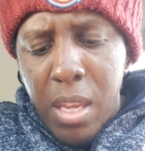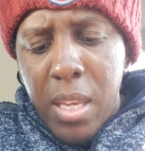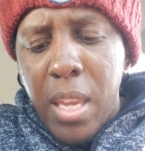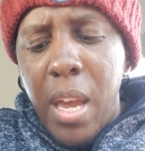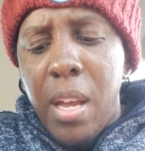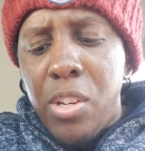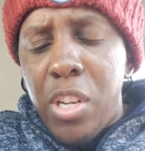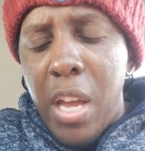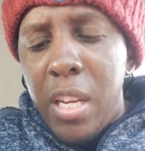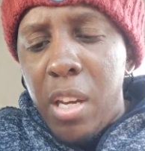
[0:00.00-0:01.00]
Yeah,
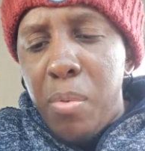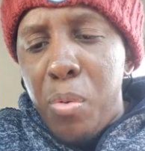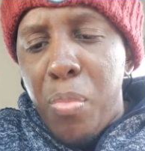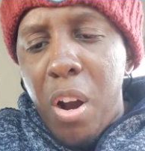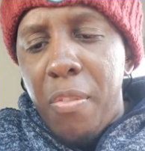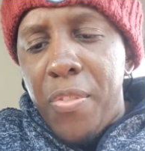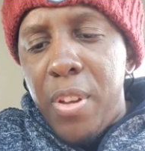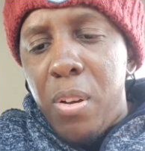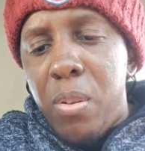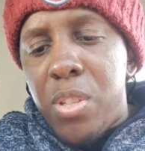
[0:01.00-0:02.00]
John W.
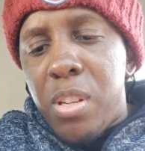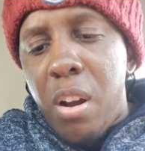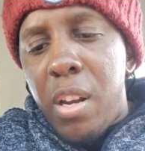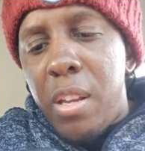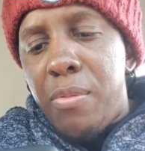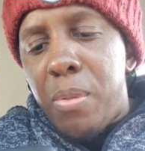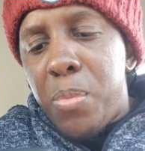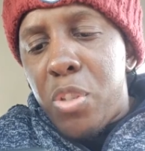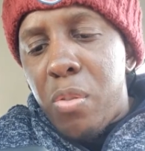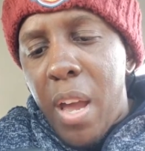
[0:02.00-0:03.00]
Barfield, Starting from
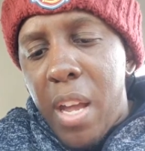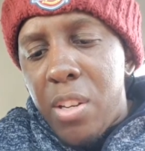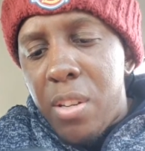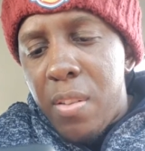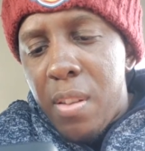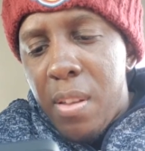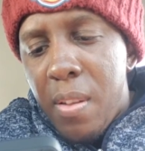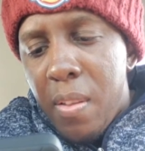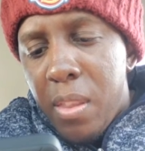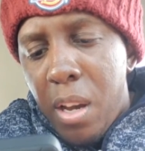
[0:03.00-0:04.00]
Scratch,
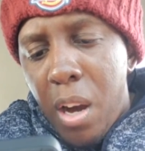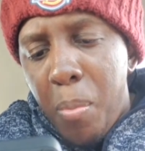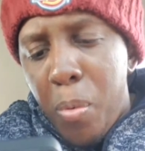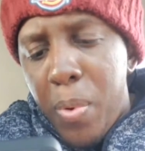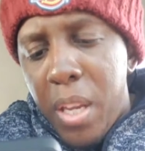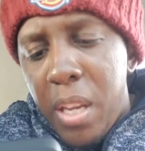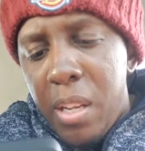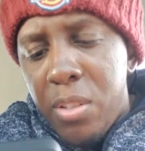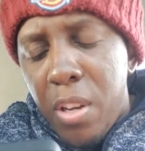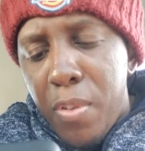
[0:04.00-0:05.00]
the humble
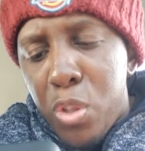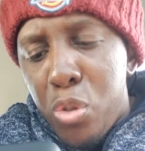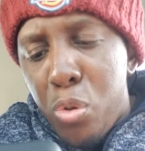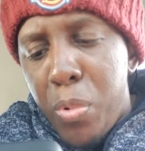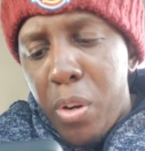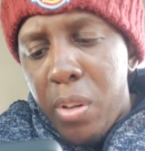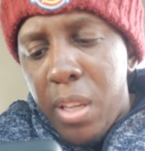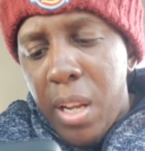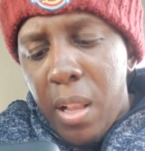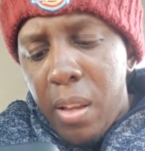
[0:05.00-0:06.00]
beginnings of a $2
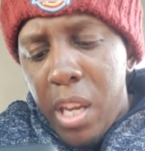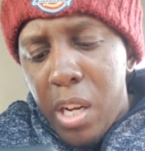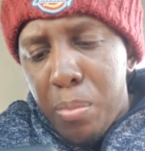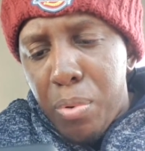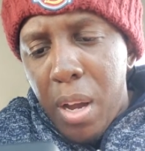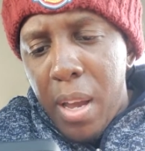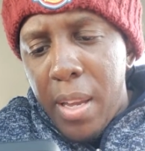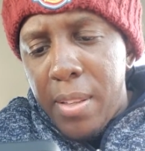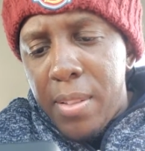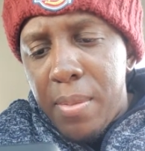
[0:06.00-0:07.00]
billion
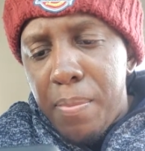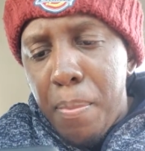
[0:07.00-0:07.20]
enterprise.